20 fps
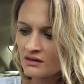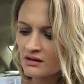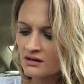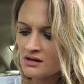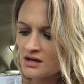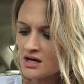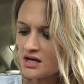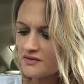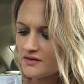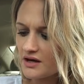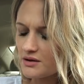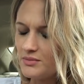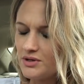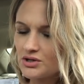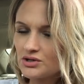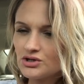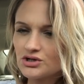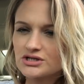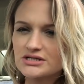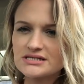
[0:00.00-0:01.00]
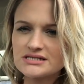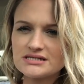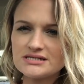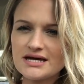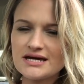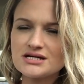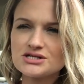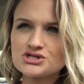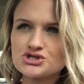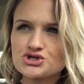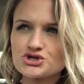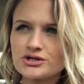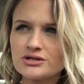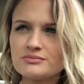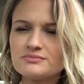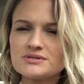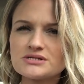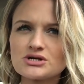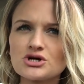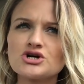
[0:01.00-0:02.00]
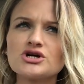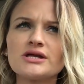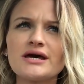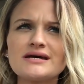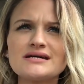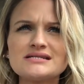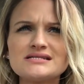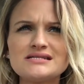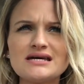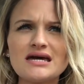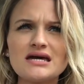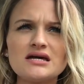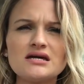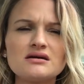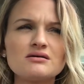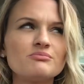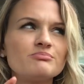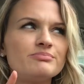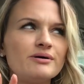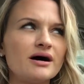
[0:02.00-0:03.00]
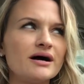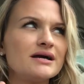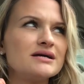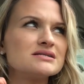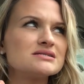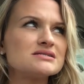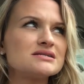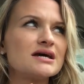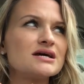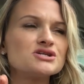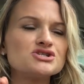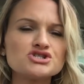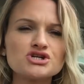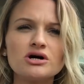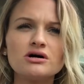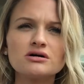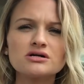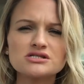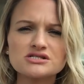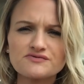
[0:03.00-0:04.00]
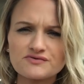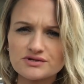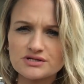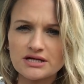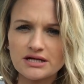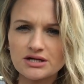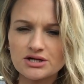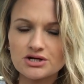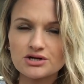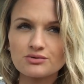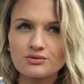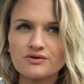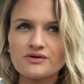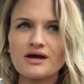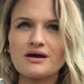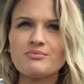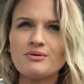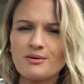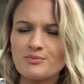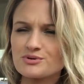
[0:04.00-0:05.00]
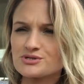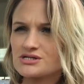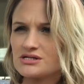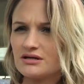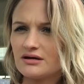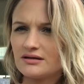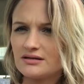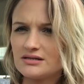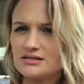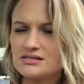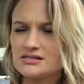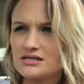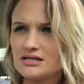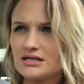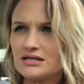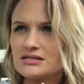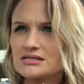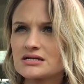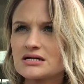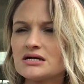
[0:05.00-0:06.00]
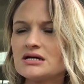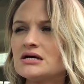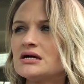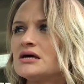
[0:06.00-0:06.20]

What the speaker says: I think I'm going to cook steak strips, or like steak bites, steak chunks for dinner with like peppers and onions in it.